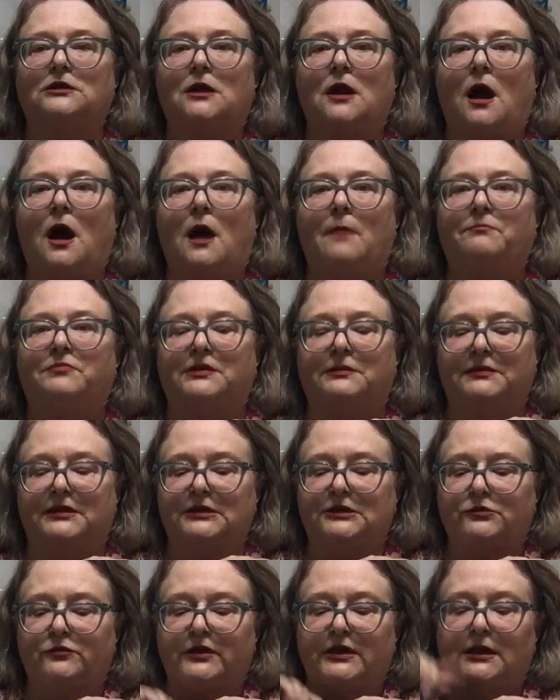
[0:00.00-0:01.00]
a
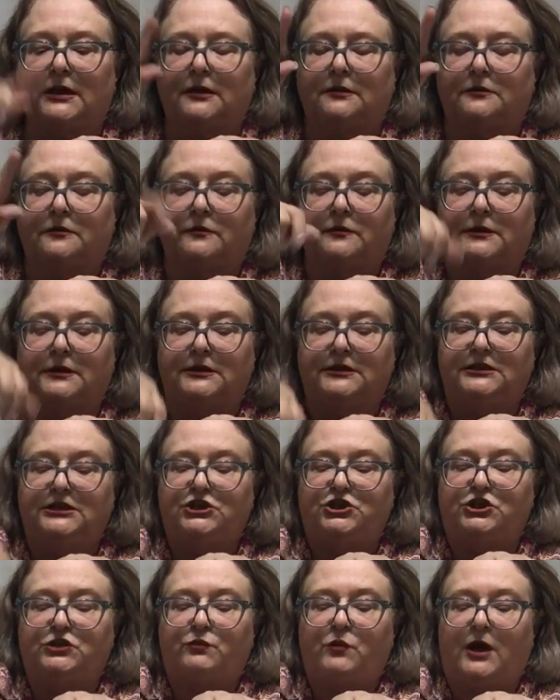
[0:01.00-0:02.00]
complementary color. We're going to
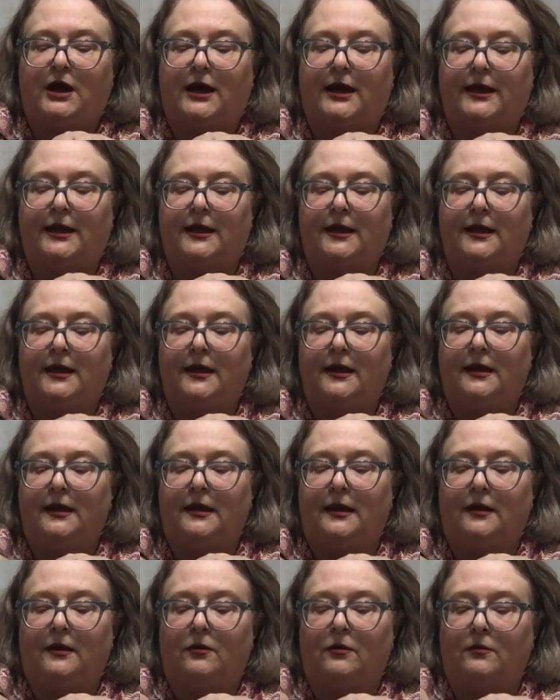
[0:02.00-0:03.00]
teach you why.
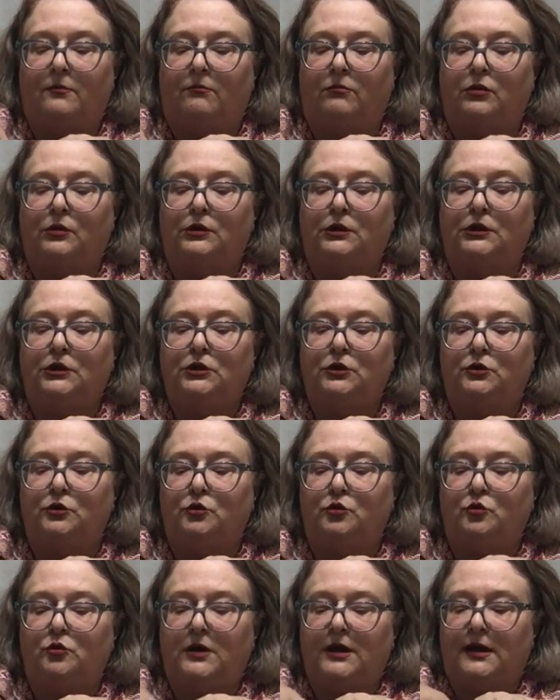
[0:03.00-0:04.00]

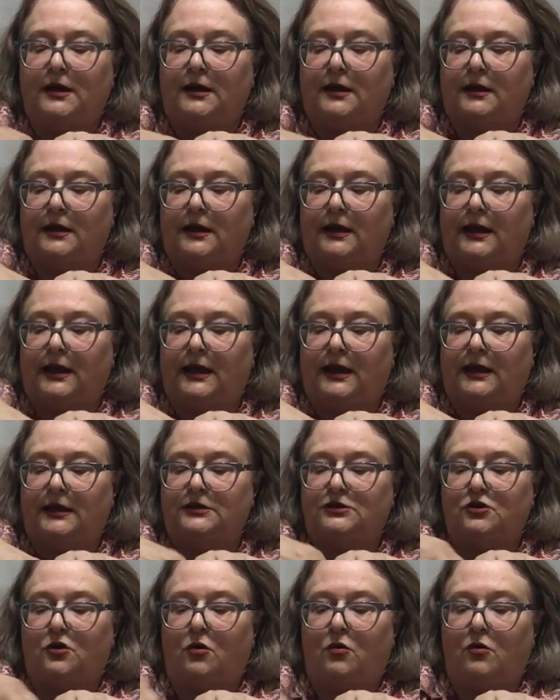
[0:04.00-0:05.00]
Blue
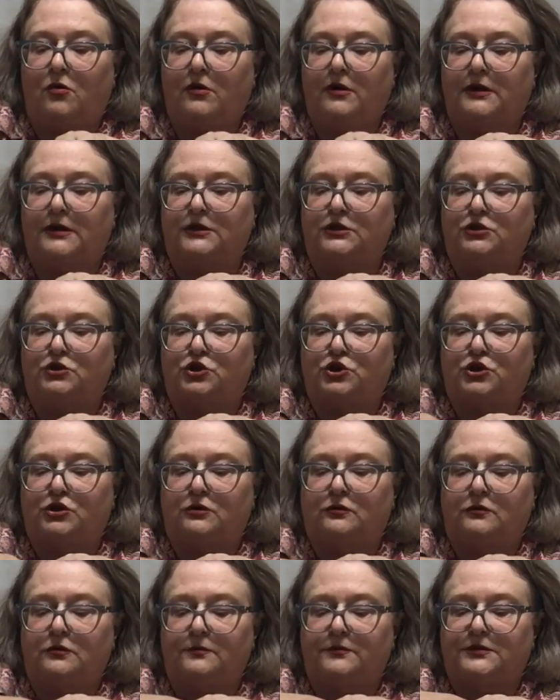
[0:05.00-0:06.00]
and
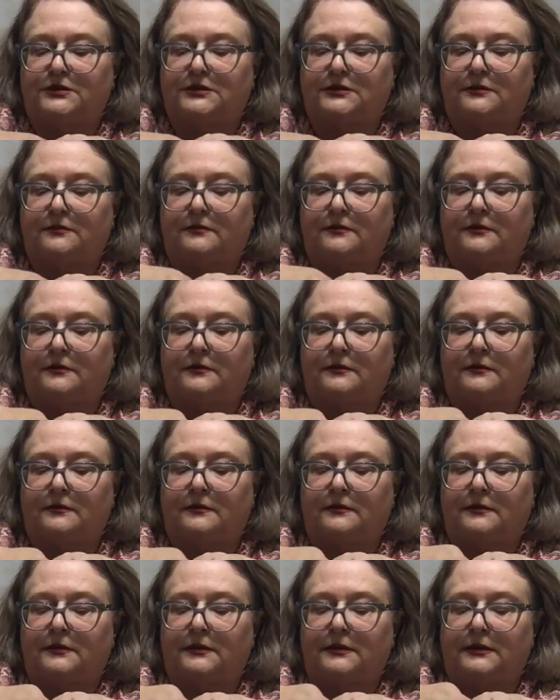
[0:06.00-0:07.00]
orange. Oops.
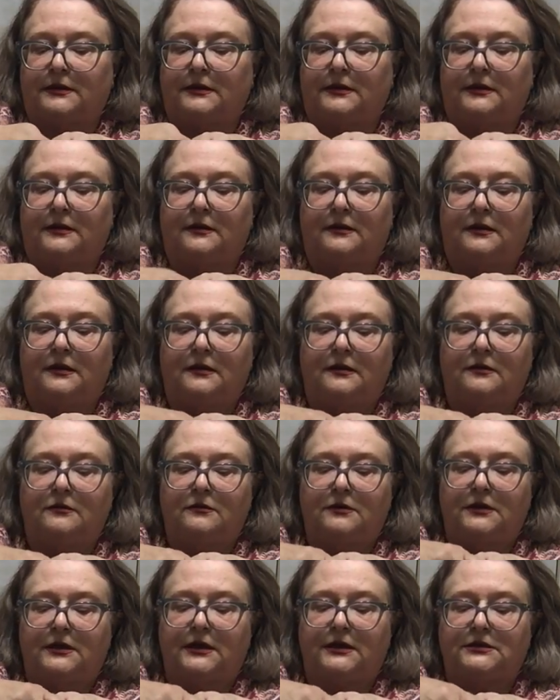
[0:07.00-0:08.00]
Uh-oh,
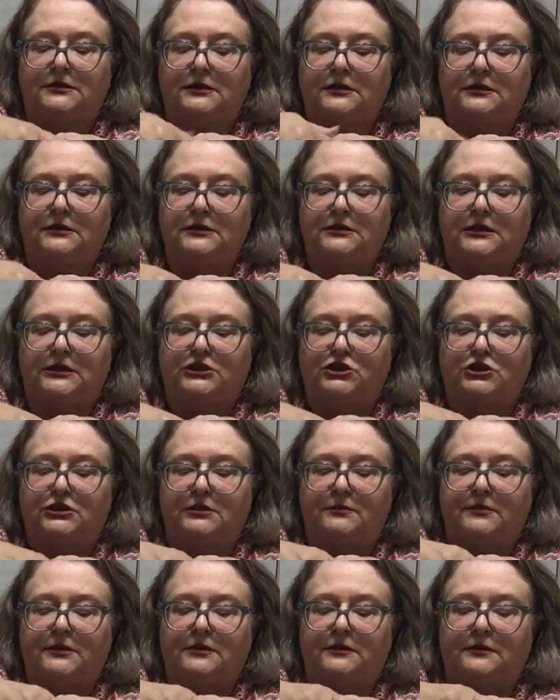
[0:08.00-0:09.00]
I accidentally touched
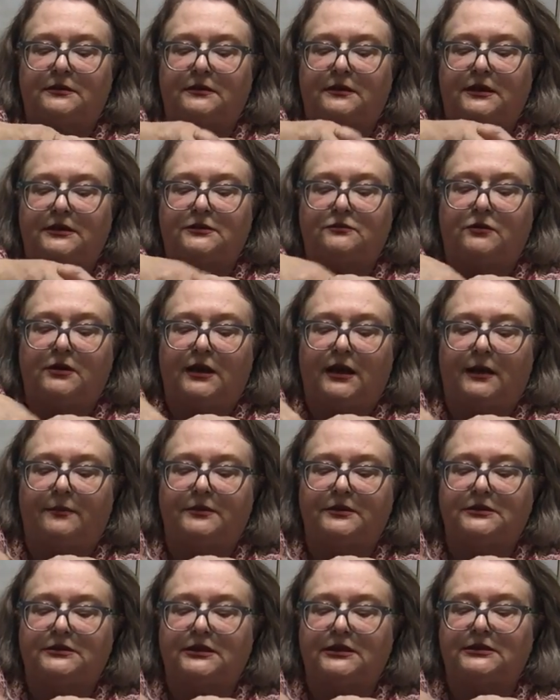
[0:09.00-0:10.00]
them. And that's what
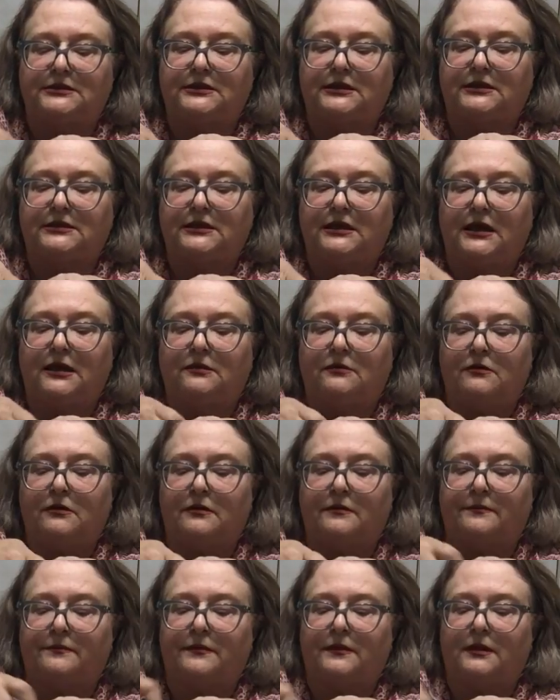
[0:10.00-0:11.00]
happens. They stick together.